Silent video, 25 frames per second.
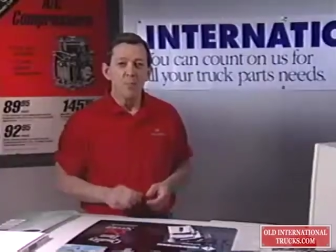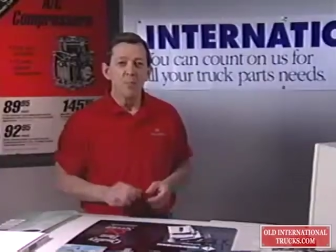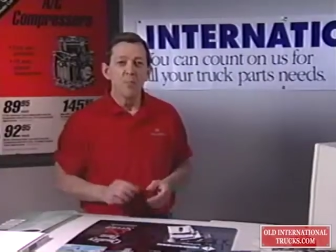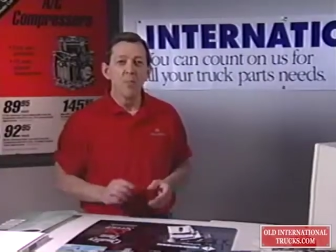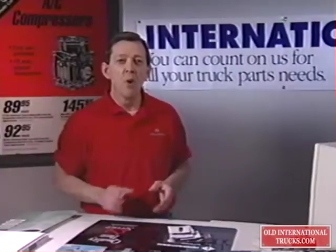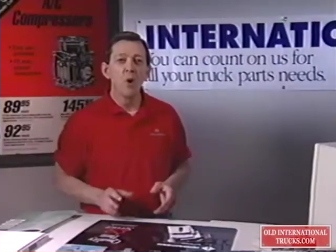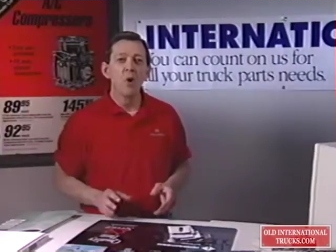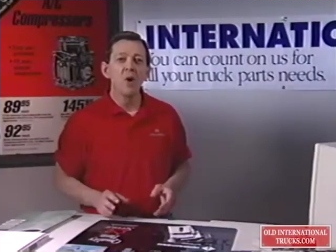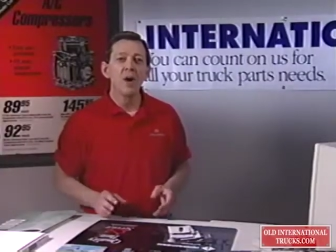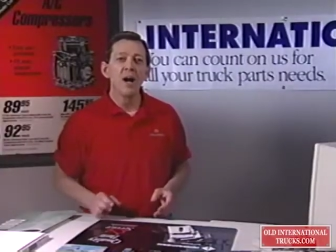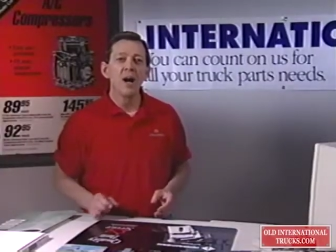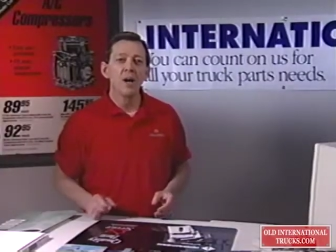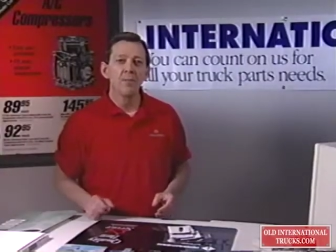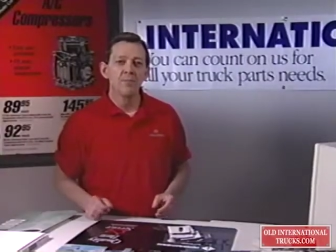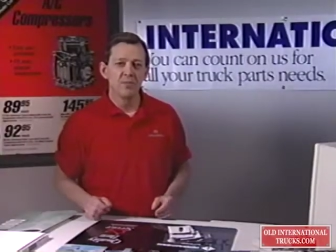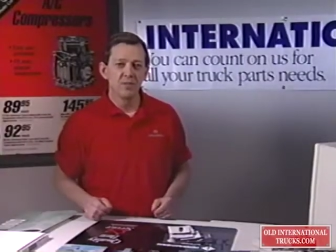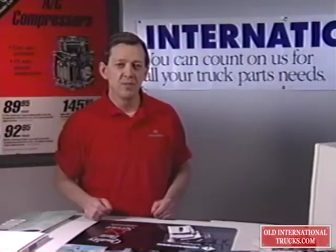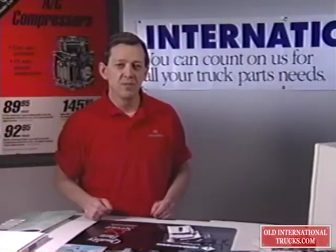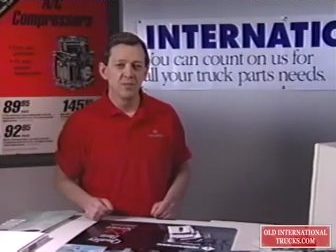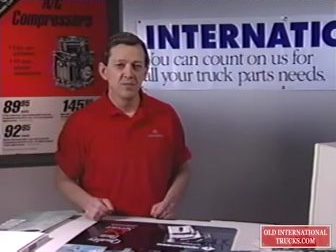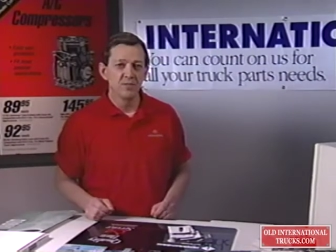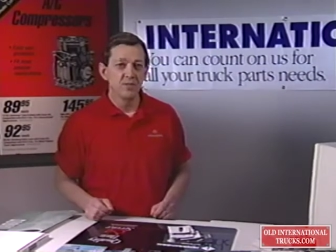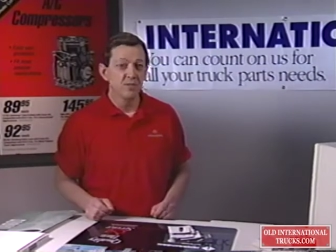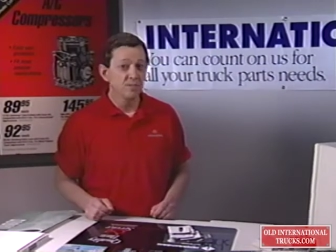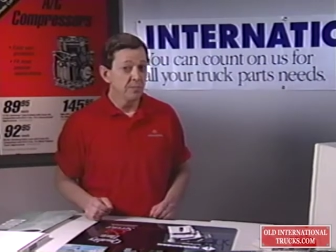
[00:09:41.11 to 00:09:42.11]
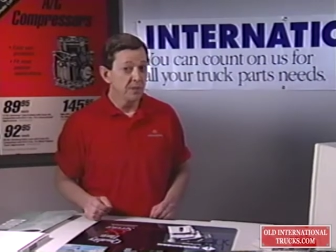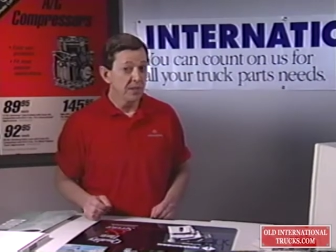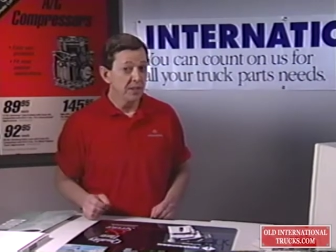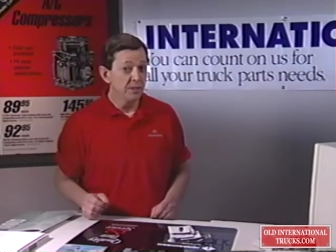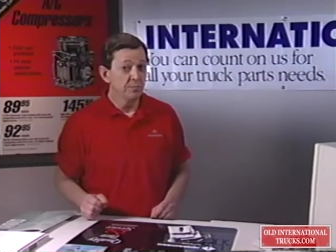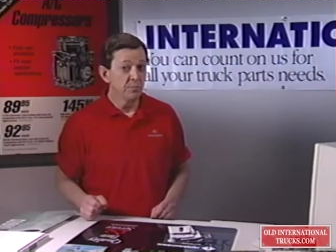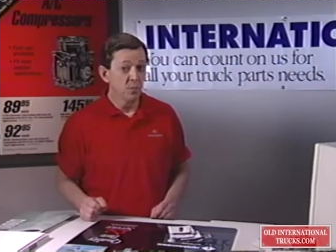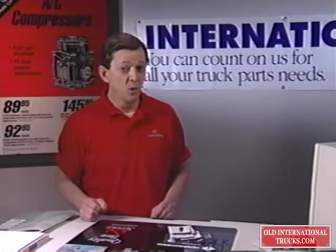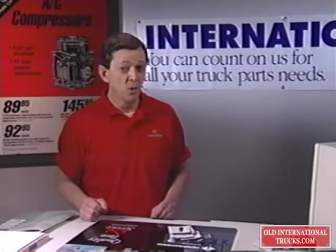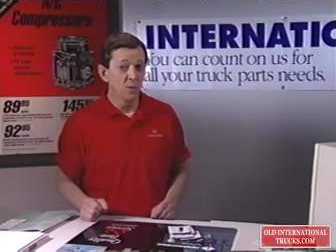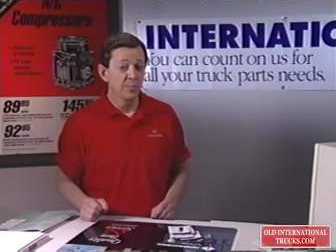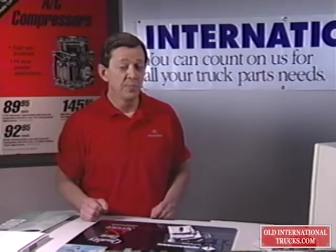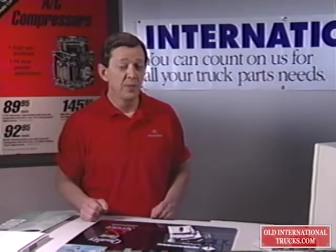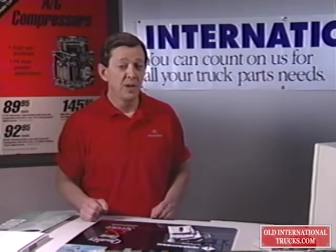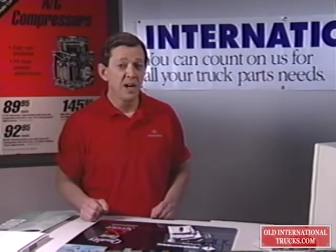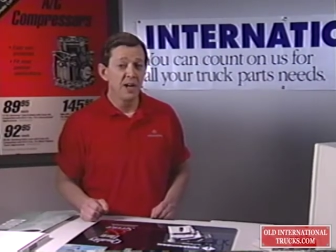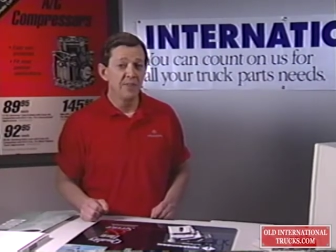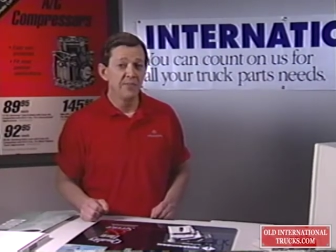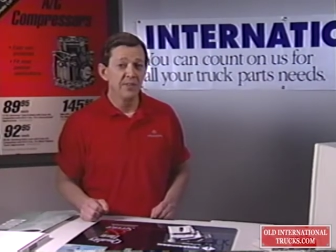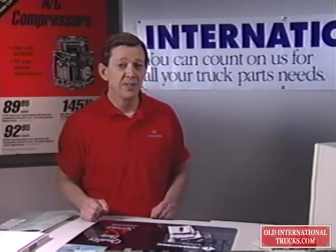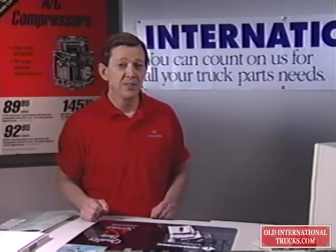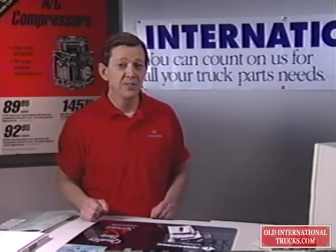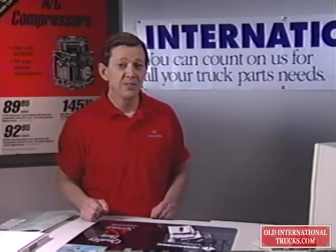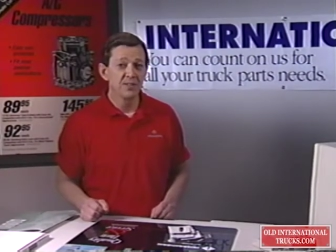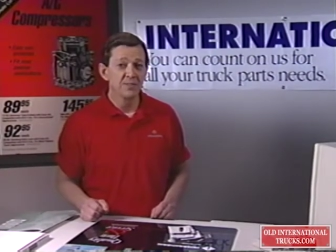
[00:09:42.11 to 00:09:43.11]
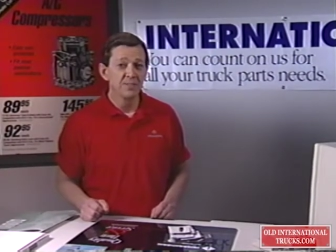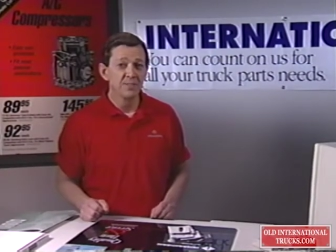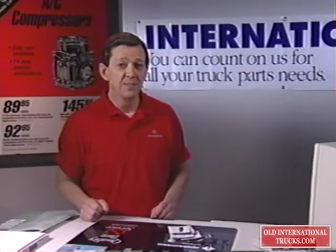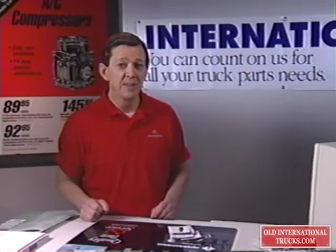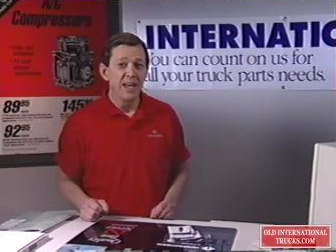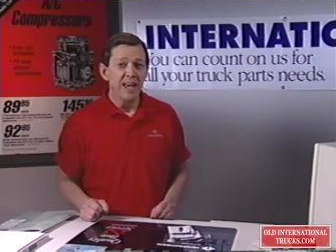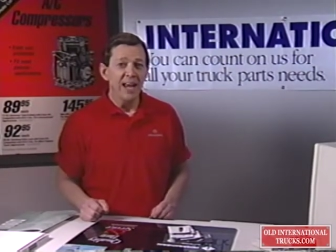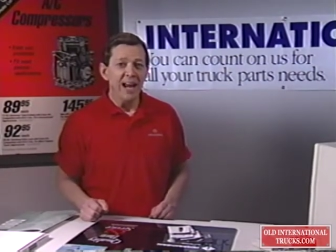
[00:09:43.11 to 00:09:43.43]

More options mean more profits,